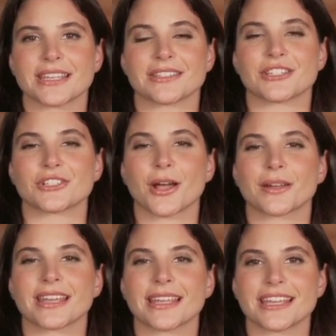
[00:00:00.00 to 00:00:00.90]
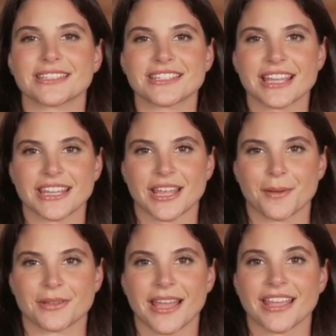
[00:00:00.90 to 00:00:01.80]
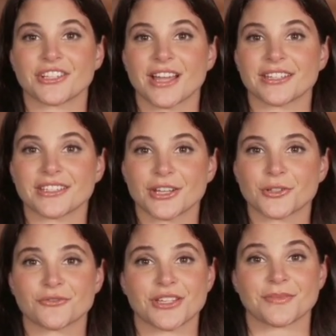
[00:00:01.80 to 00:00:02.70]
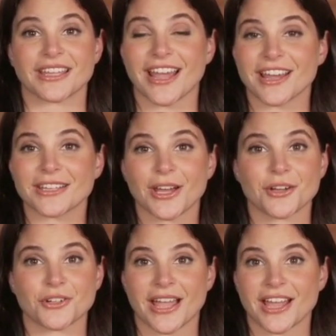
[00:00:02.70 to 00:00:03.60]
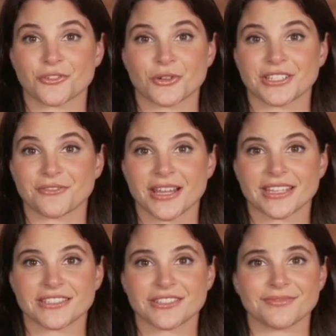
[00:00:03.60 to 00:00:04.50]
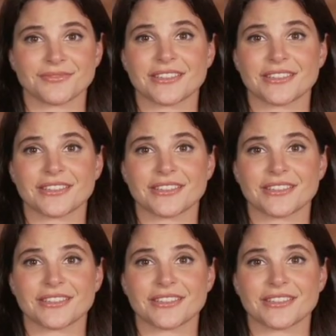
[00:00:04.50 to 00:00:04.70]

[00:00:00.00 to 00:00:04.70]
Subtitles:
installing, and setting up HX Tunnel VPN on your Android device.